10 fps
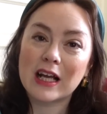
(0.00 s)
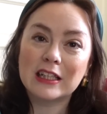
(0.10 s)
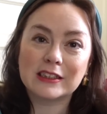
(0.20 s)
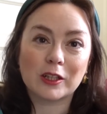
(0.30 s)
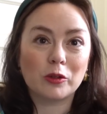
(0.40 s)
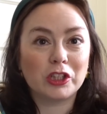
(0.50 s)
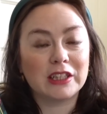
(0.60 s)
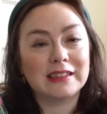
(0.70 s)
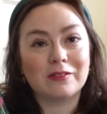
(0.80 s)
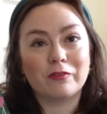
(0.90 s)
So she
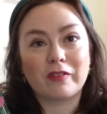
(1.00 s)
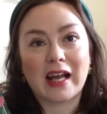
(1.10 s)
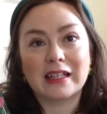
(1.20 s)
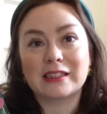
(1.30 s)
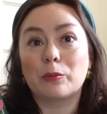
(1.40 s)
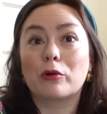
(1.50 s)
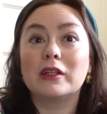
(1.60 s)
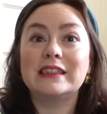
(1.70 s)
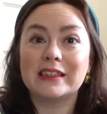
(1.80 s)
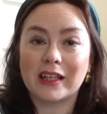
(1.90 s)
is in fact a
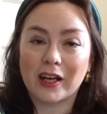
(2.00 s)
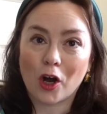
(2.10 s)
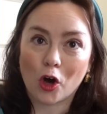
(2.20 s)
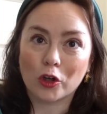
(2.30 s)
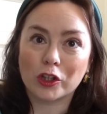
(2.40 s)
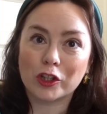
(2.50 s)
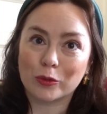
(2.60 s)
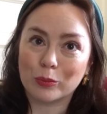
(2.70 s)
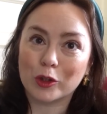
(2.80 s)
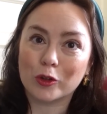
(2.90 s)
prisoner on the
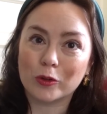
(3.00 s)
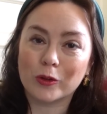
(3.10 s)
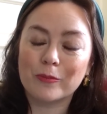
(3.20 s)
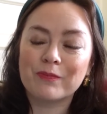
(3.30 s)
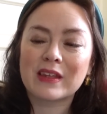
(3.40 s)
moon.